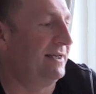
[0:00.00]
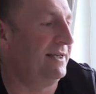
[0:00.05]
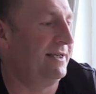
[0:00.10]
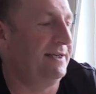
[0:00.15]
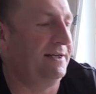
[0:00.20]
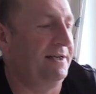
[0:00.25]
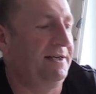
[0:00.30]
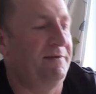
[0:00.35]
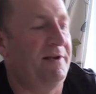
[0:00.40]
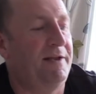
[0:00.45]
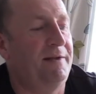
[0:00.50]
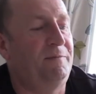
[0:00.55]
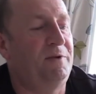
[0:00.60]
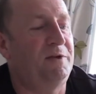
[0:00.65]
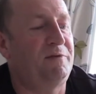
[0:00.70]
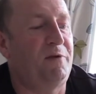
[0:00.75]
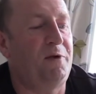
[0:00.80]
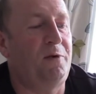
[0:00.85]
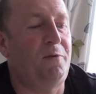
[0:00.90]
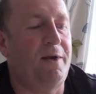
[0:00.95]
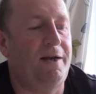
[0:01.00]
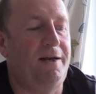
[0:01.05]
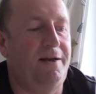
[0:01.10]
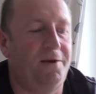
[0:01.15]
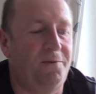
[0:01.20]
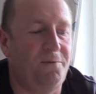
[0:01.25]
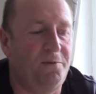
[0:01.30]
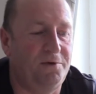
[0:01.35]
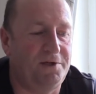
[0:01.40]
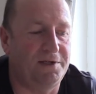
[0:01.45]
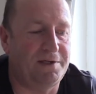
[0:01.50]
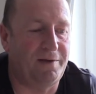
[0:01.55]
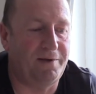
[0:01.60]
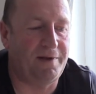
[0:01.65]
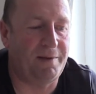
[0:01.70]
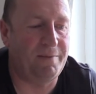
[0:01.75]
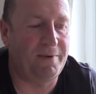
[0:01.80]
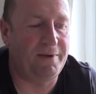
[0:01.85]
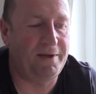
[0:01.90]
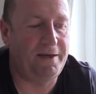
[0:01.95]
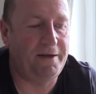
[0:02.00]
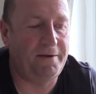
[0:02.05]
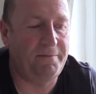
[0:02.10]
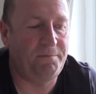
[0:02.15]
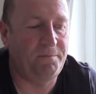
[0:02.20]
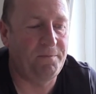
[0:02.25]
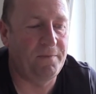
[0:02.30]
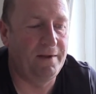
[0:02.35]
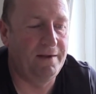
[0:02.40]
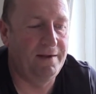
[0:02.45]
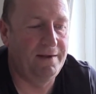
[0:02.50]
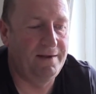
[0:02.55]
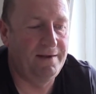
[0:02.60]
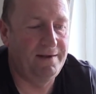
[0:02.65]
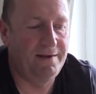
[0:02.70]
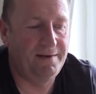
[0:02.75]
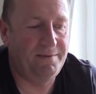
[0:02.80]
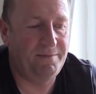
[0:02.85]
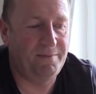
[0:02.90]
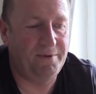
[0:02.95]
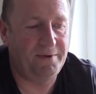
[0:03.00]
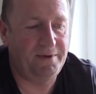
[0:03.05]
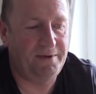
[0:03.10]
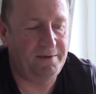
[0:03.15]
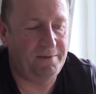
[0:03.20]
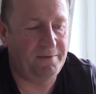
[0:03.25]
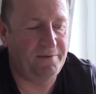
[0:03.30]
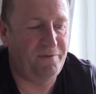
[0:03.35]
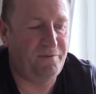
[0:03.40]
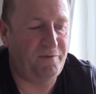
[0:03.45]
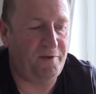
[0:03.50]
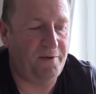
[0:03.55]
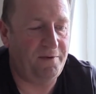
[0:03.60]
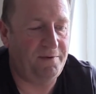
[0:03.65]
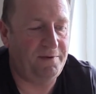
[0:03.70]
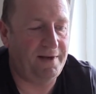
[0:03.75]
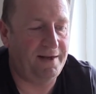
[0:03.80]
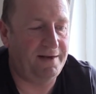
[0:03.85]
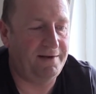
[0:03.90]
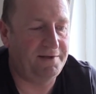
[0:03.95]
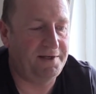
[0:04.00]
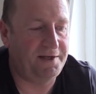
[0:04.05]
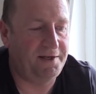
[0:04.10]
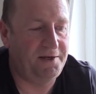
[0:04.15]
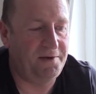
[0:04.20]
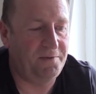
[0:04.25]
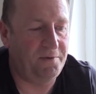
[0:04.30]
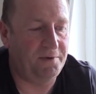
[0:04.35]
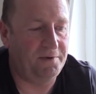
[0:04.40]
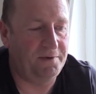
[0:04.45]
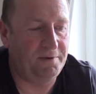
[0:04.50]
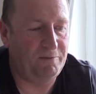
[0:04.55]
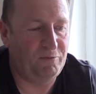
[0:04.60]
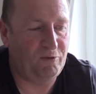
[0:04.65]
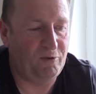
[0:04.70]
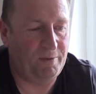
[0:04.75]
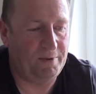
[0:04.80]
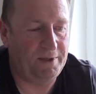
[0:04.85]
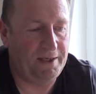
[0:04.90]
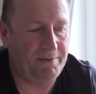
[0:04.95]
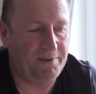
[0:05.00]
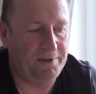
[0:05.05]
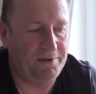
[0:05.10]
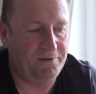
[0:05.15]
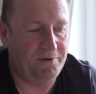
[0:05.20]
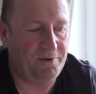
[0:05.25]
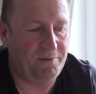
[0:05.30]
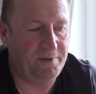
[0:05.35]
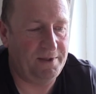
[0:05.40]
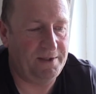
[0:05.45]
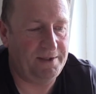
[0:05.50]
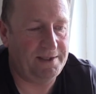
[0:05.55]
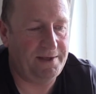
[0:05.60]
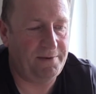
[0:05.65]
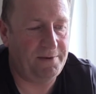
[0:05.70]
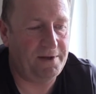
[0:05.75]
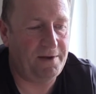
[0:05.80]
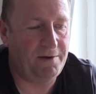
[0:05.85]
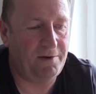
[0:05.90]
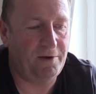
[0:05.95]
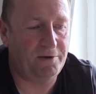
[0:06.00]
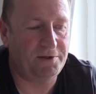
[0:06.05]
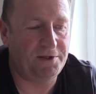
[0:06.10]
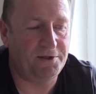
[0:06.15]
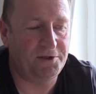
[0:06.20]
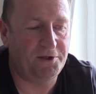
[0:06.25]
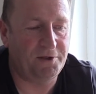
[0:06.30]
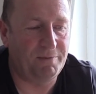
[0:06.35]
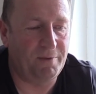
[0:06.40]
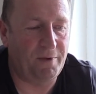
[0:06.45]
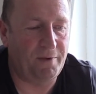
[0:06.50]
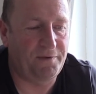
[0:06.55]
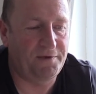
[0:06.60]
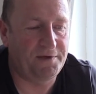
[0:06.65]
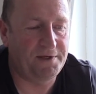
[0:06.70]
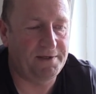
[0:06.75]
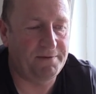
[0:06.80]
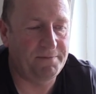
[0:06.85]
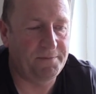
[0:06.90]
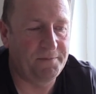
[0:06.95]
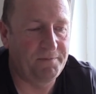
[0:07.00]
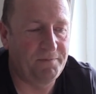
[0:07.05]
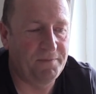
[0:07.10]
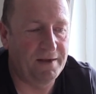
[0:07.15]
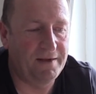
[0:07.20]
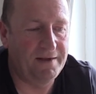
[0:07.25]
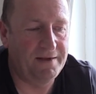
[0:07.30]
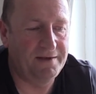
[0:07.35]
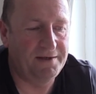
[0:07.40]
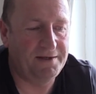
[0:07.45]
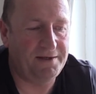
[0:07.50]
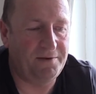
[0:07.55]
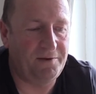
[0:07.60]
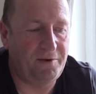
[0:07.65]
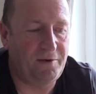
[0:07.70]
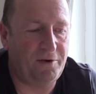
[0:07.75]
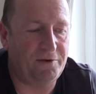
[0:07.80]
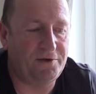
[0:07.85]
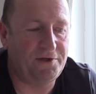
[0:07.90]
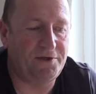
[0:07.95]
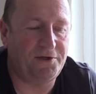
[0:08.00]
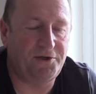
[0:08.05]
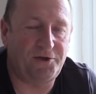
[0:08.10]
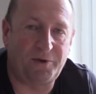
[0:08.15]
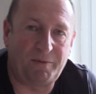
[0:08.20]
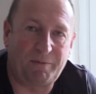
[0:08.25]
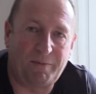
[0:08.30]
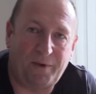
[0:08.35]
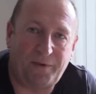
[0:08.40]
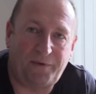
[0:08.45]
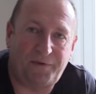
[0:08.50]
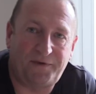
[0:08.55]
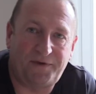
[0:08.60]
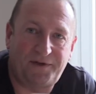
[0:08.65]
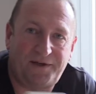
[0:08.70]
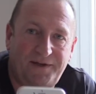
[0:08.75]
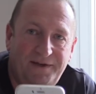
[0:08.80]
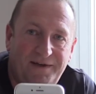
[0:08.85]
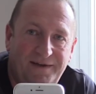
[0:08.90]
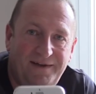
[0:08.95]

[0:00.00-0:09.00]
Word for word: and um, just very quickly i will just look at my um, my phone and I'll tell you what the proper name of the group is. There we go, Gloucestershire Moths. So Gloucestershire Moths,